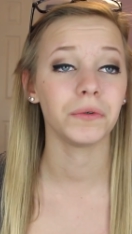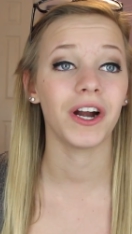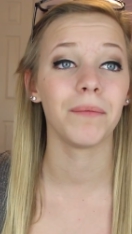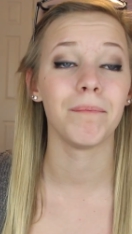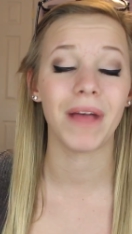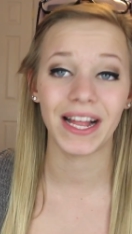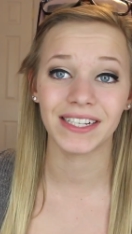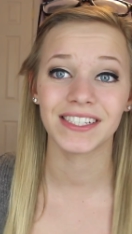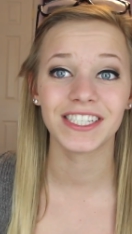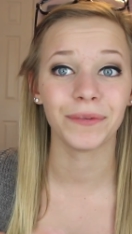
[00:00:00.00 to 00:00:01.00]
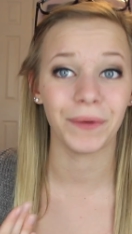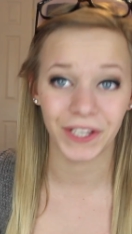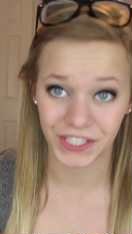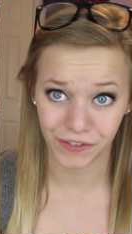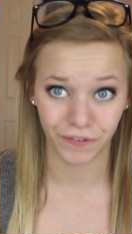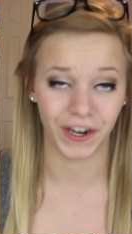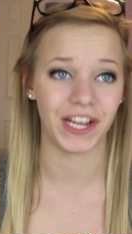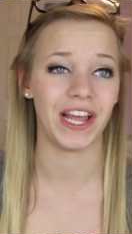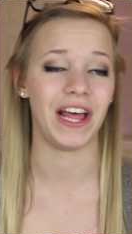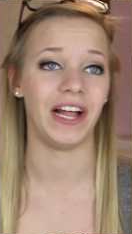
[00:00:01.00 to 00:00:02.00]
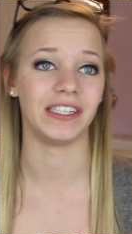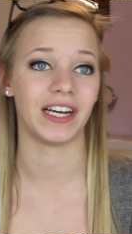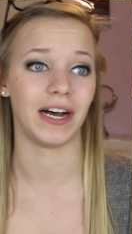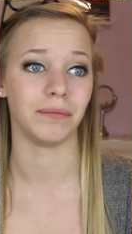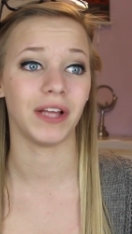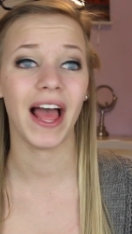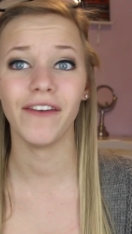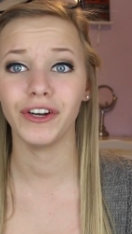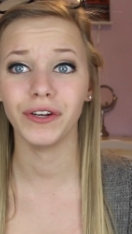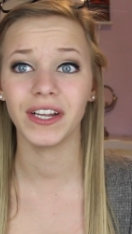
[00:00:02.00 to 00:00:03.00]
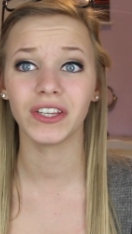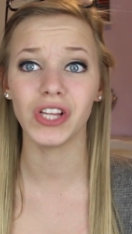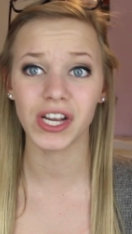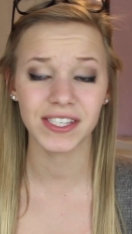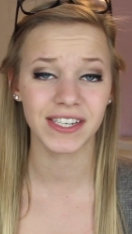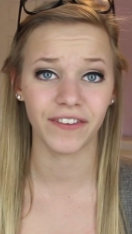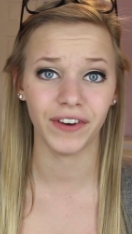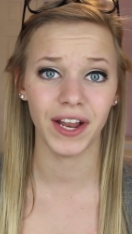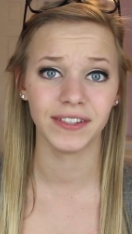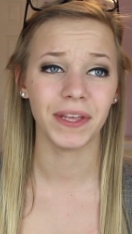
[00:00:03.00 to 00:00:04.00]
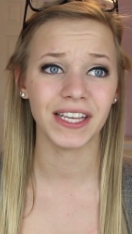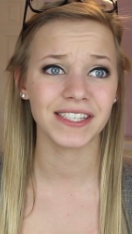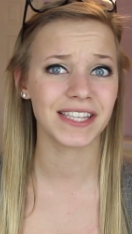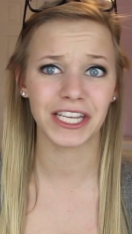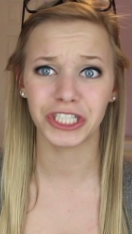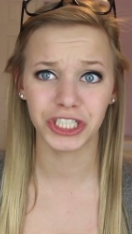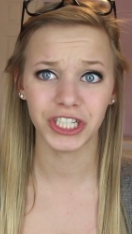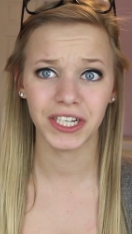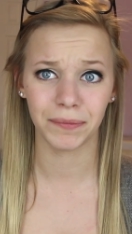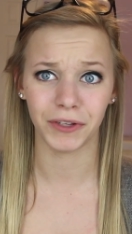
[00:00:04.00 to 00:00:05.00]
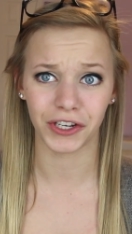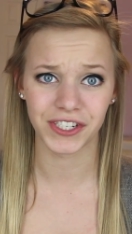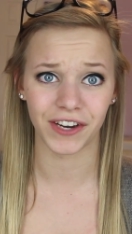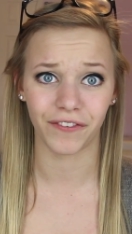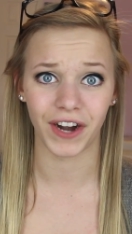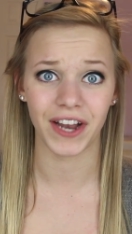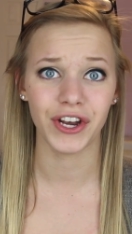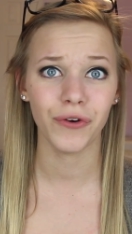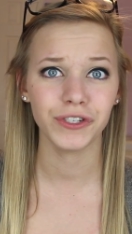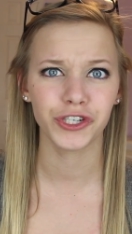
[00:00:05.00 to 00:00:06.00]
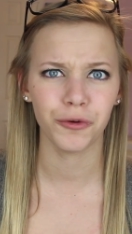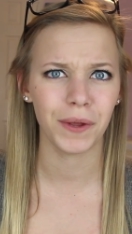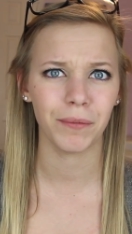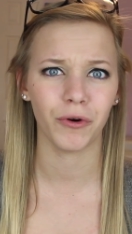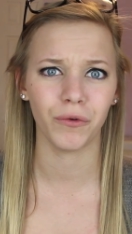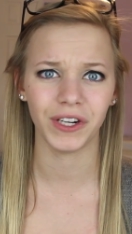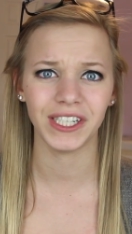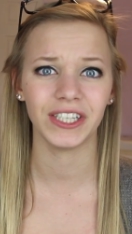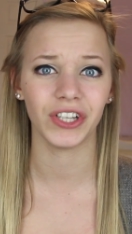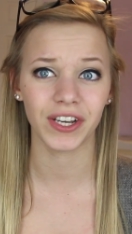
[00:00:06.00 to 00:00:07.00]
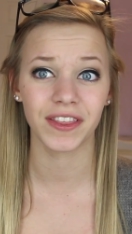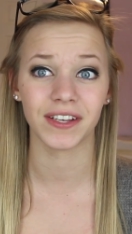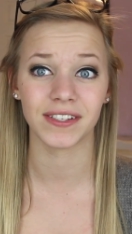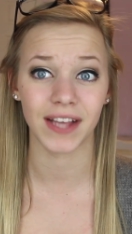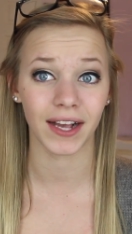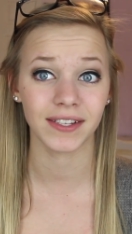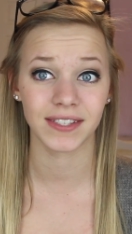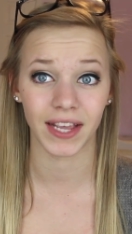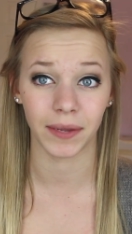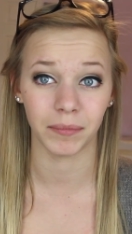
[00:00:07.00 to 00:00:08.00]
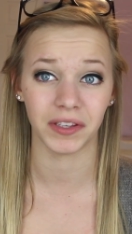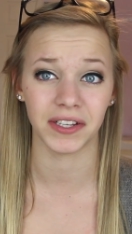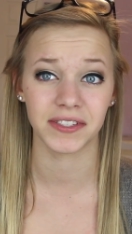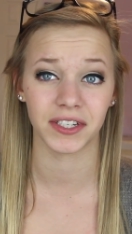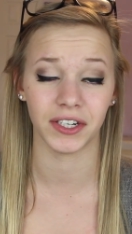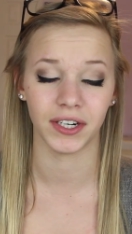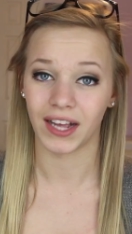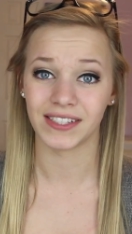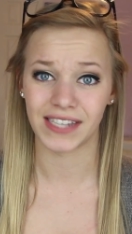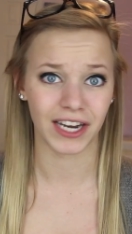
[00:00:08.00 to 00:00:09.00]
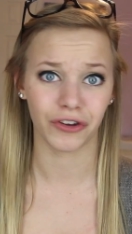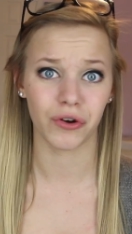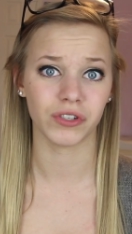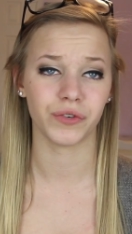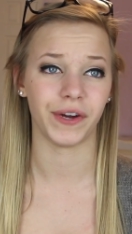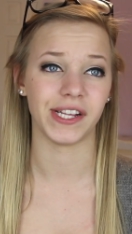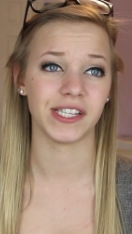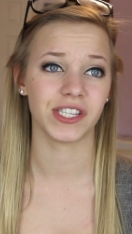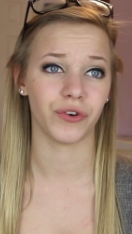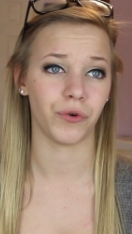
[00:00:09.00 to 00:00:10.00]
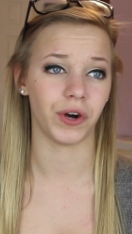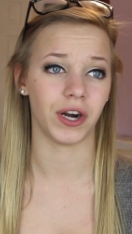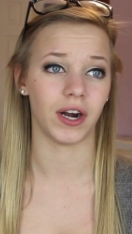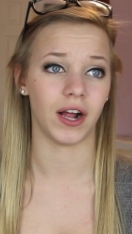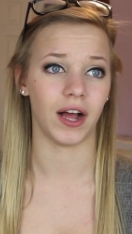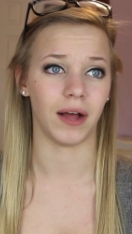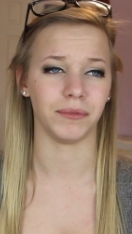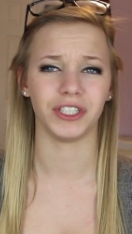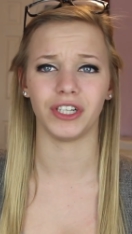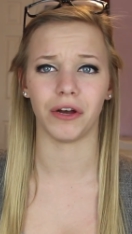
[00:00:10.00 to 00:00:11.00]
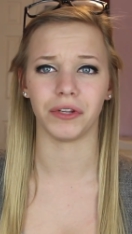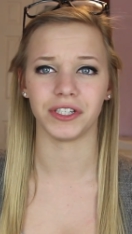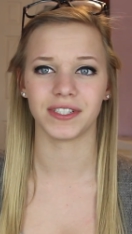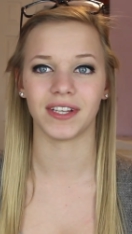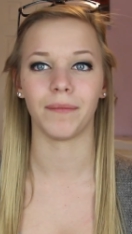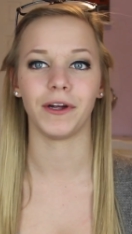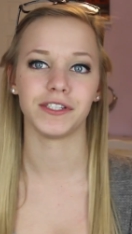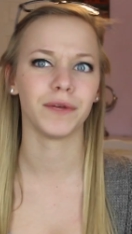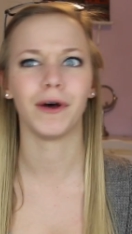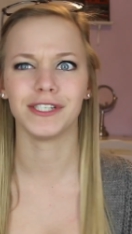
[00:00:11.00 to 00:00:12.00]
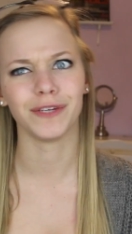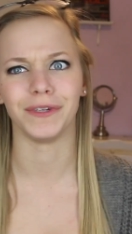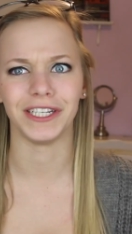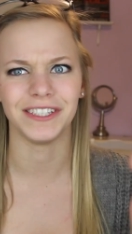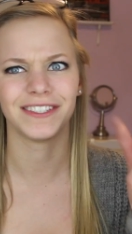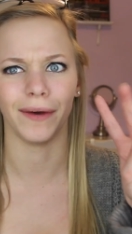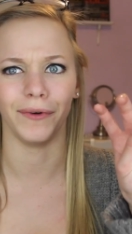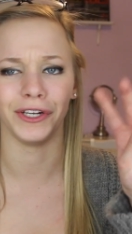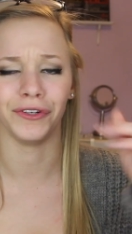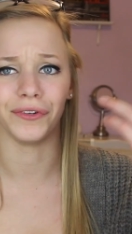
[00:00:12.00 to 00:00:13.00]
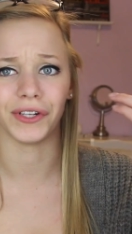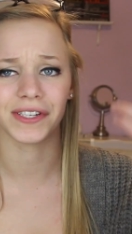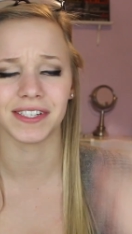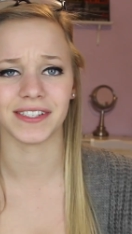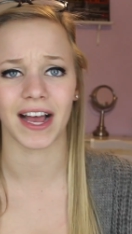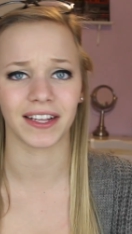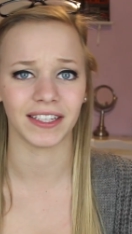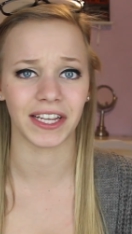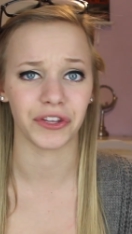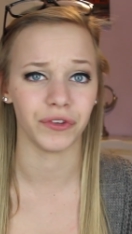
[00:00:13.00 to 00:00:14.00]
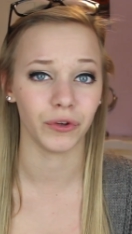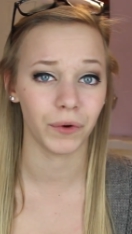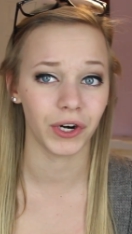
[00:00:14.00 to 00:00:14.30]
You are meant to be different and um, everyone looks different because they should look different. No two people really look the exact same unless they're identical twins or um, you know, there's supposed to be someone who looks exactly like you in the